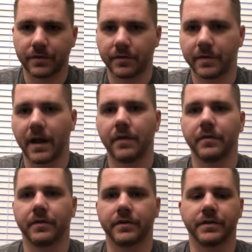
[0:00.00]
going around
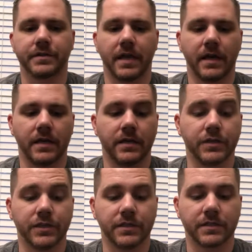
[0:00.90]
that there's a
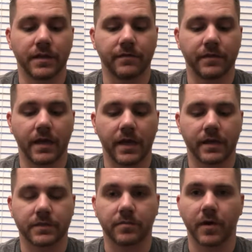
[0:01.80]

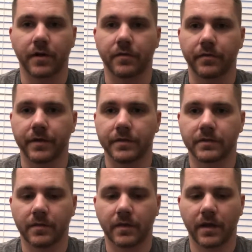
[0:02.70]
G7X Mark III
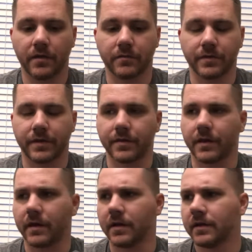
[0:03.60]
that's coming out with
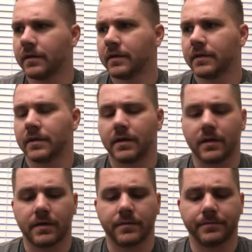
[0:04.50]

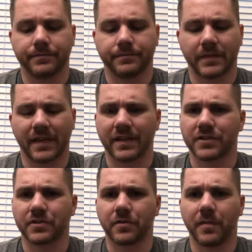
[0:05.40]
like an
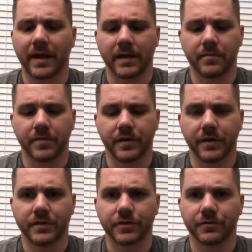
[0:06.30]
external mic
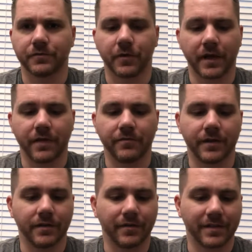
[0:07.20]
input, shoots 4K
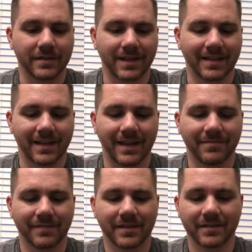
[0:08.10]
video, things like
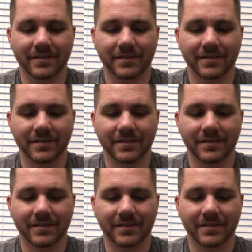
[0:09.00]
that.